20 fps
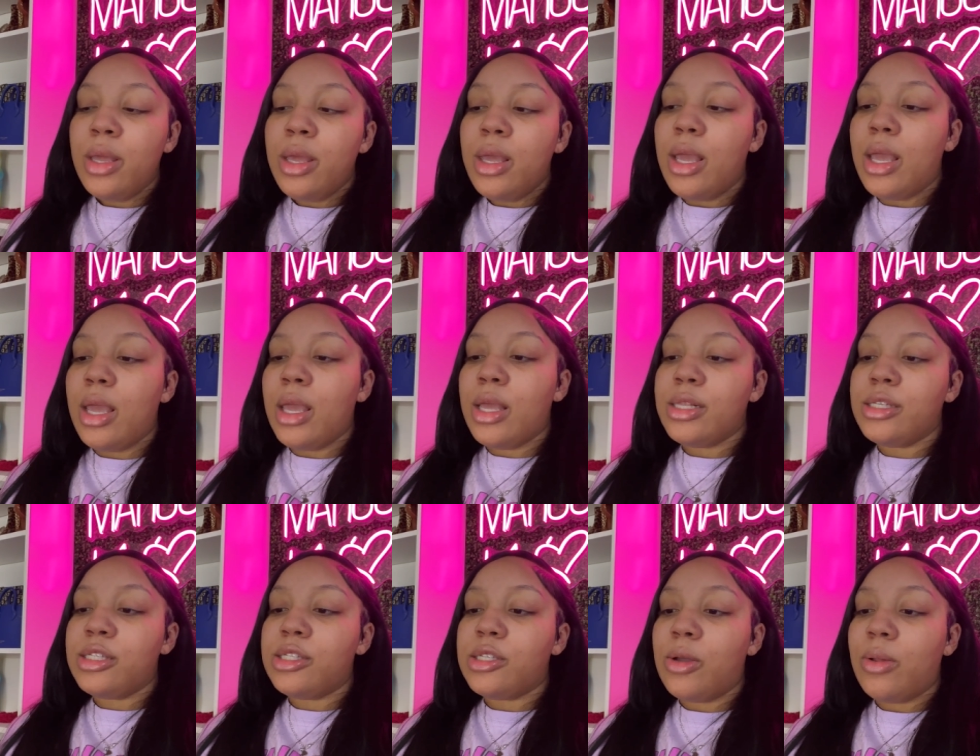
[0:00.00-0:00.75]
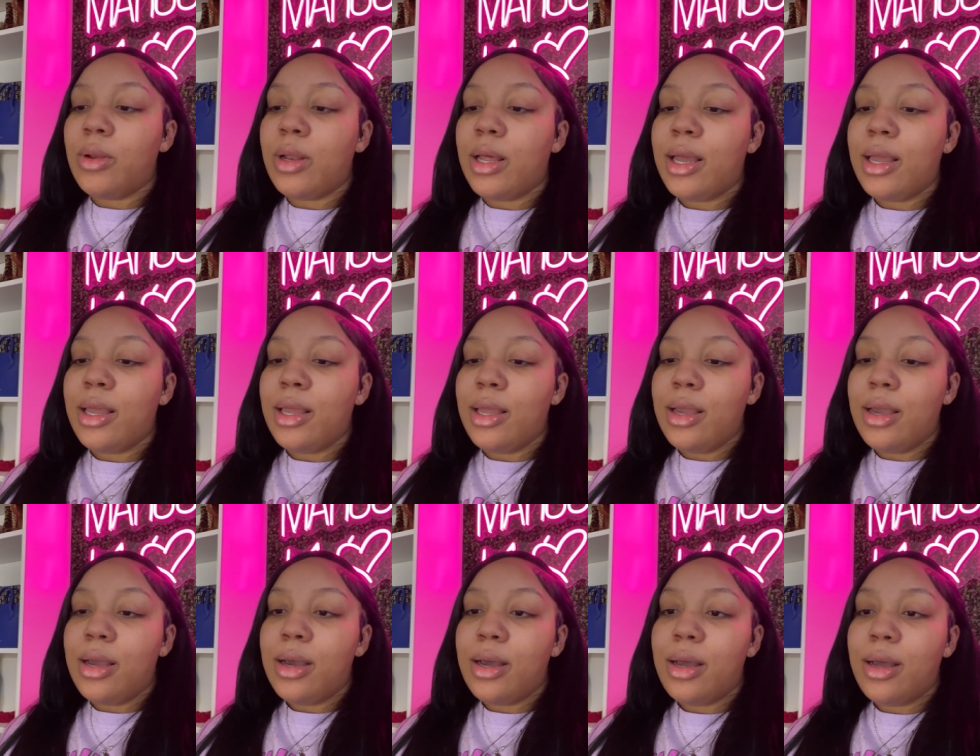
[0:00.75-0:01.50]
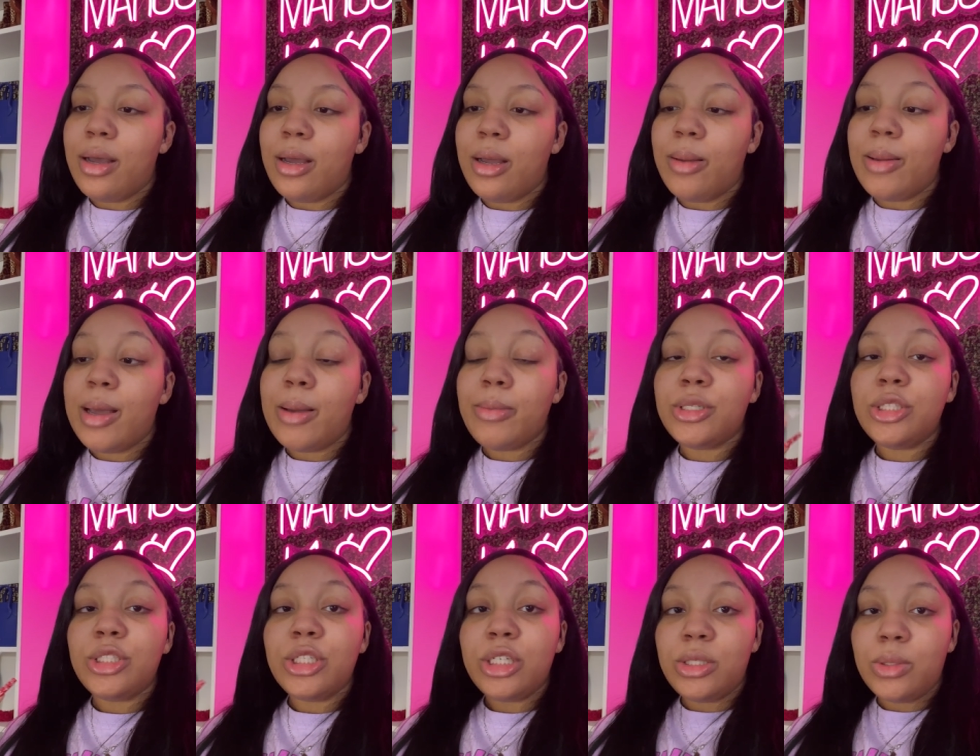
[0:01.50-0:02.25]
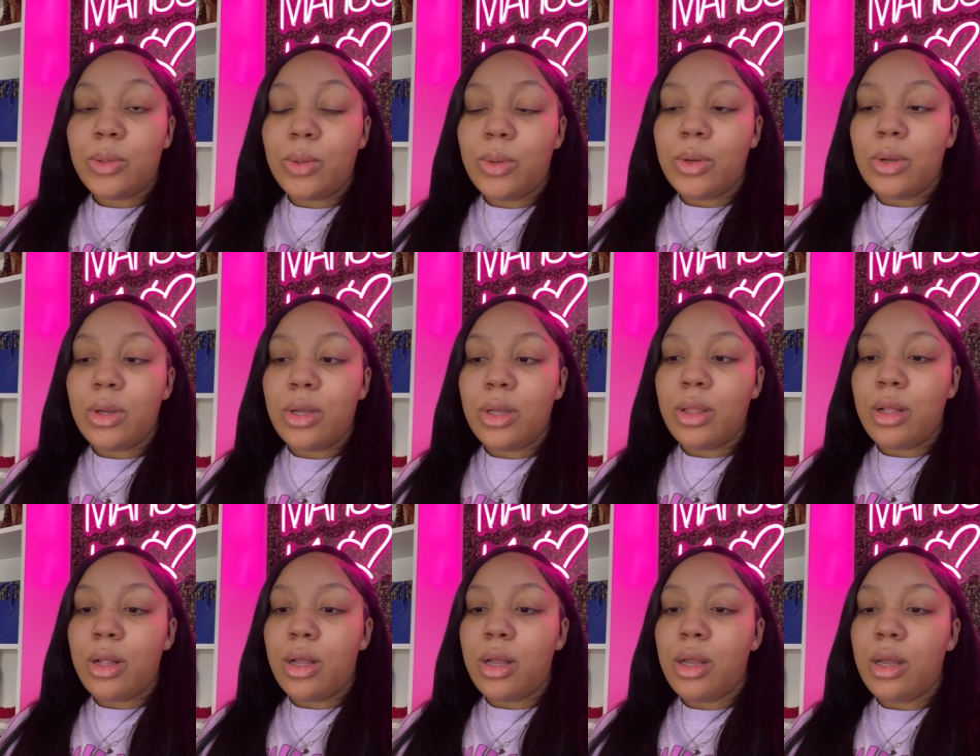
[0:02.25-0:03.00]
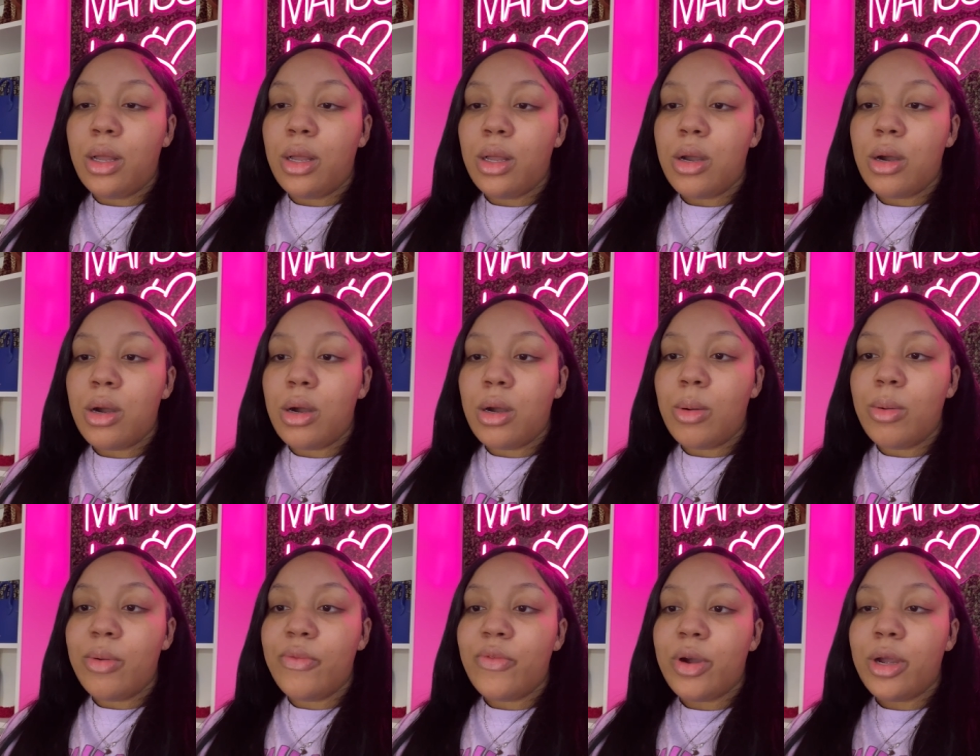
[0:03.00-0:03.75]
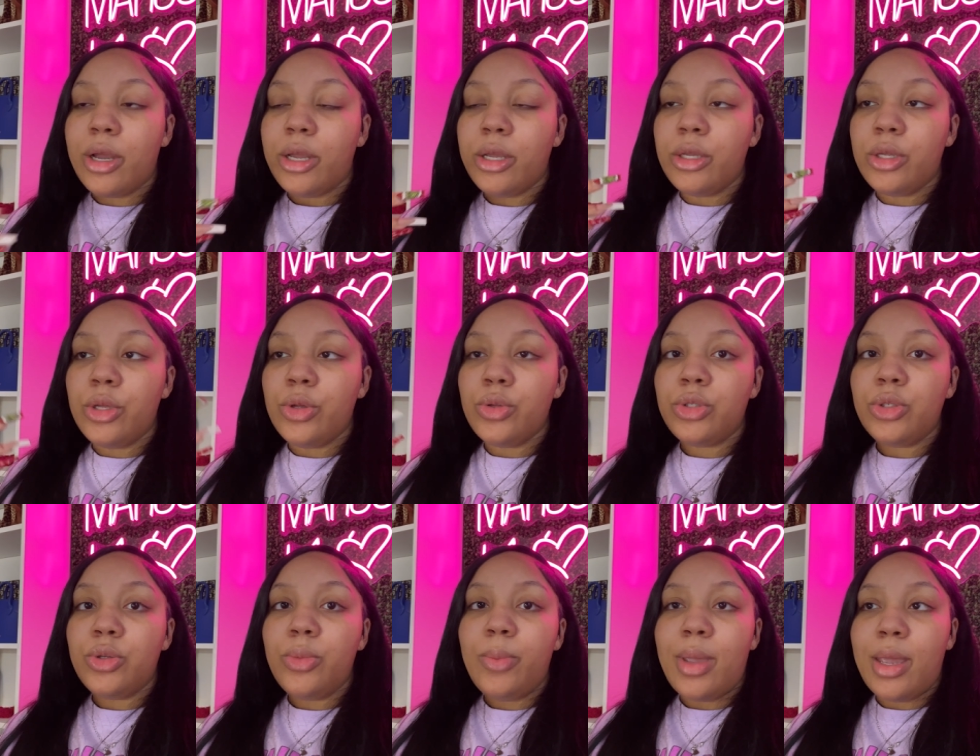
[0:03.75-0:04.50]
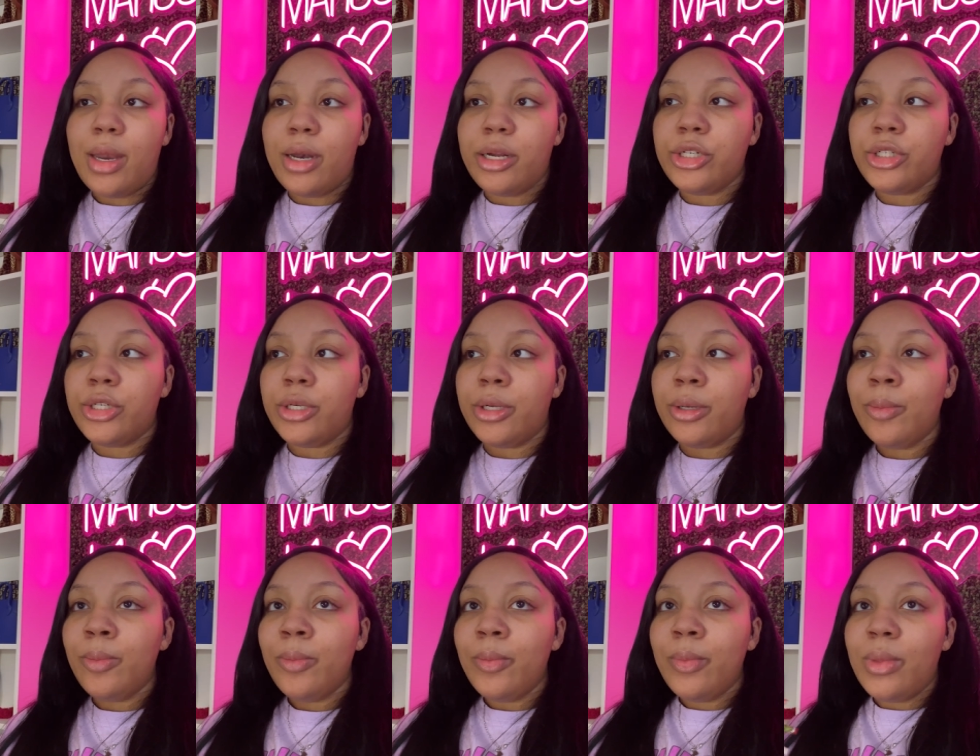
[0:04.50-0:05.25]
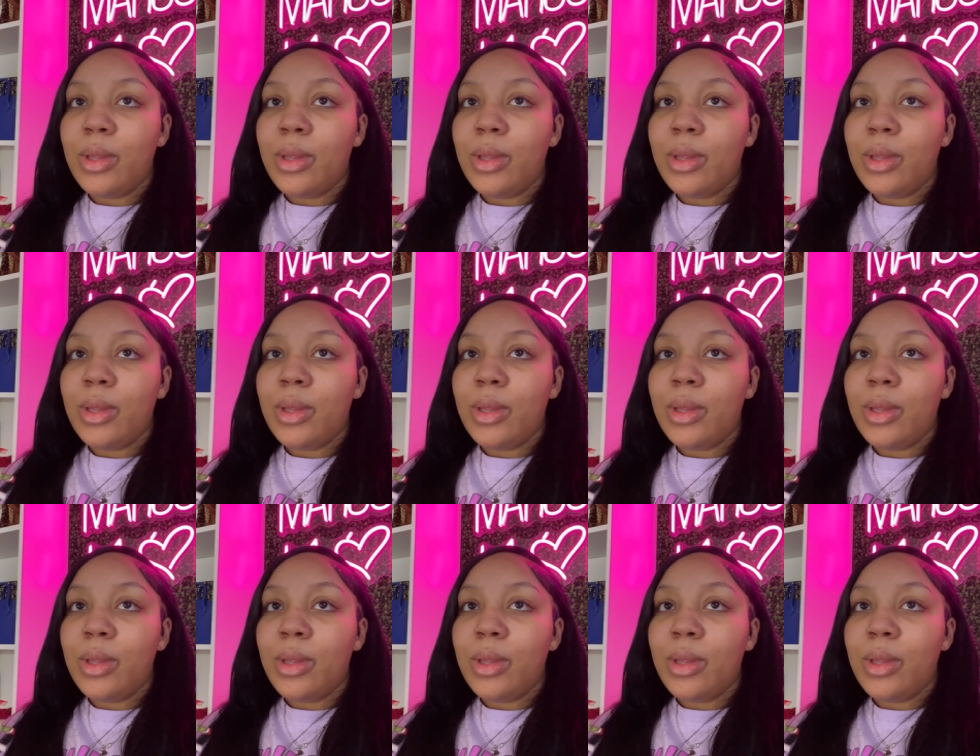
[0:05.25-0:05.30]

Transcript: And so like, um, I was just on a call with our YouTube manager.